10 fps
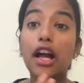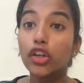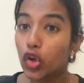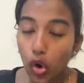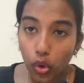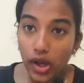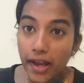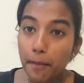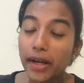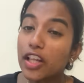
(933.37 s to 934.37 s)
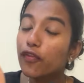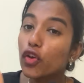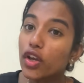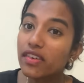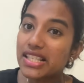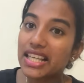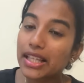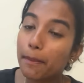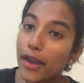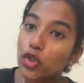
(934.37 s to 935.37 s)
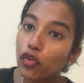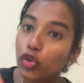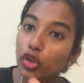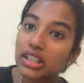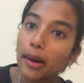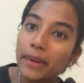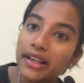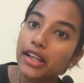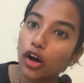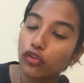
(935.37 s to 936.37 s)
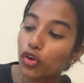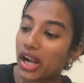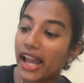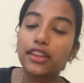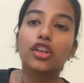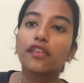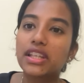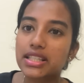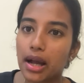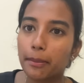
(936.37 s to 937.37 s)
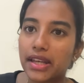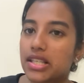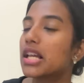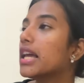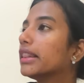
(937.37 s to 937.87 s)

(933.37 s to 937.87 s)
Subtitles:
No. But if you even see the pace of growth coming down for either of these companies,